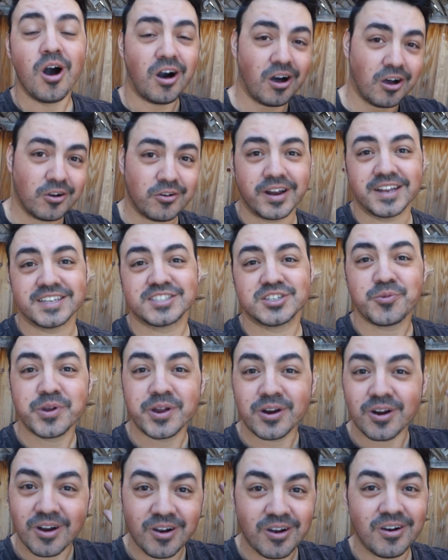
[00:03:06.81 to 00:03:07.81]
All right, so we
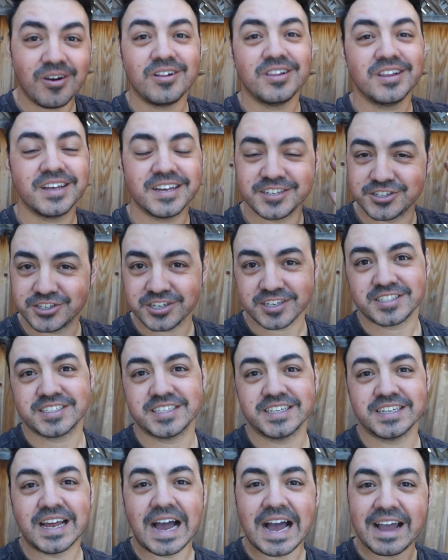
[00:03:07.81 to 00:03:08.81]
are all
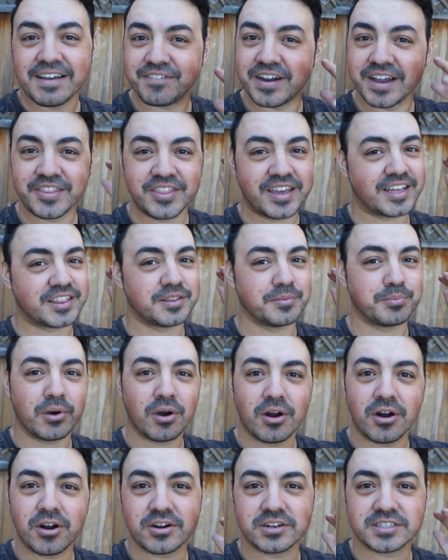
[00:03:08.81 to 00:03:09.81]
adjusted. I finally got the
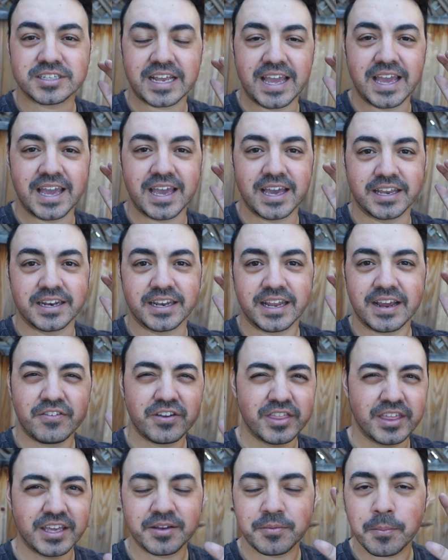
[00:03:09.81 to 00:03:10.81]
bars and
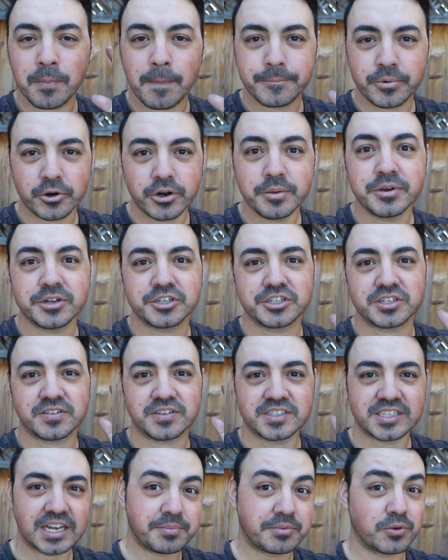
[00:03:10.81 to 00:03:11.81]
everything pretty much
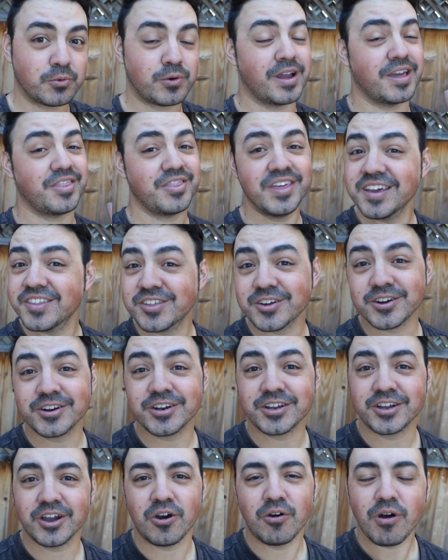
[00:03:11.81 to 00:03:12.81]
set up to where I think they're
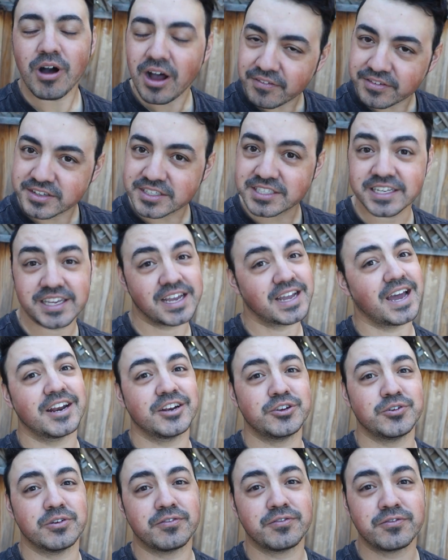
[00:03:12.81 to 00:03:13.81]
gonna go. Obviously, I gotta
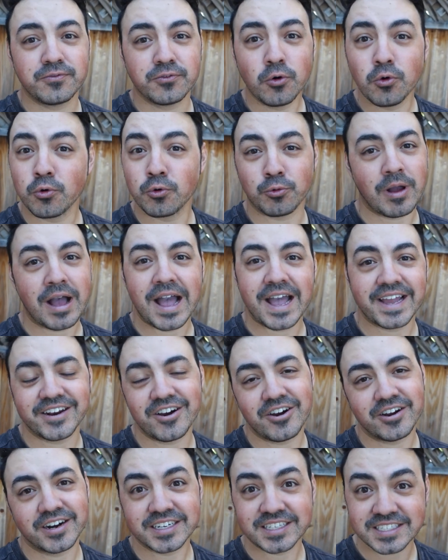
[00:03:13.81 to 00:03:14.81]
do a full ride
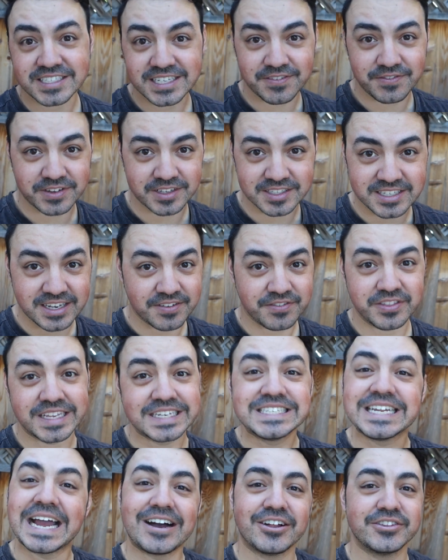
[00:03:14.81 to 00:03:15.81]
on it to see if it's definitely
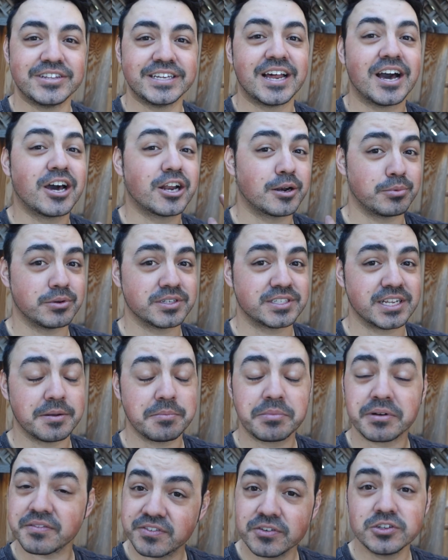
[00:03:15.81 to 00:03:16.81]
dialed in
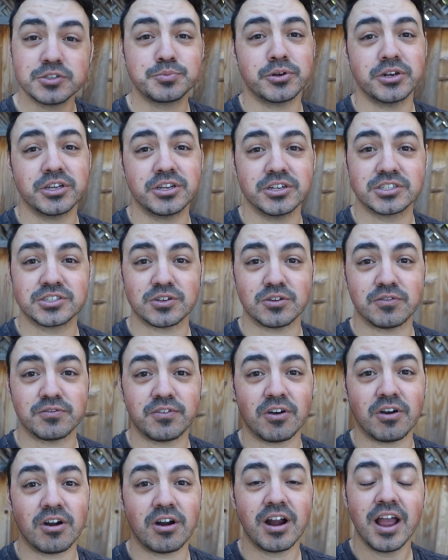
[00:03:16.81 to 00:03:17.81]
100%, but it feels pretty good so
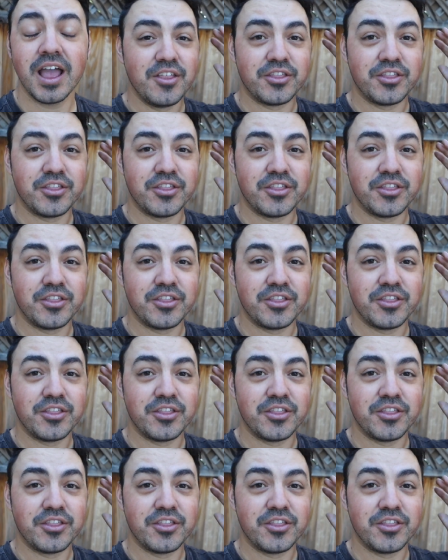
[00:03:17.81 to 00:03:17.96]
far.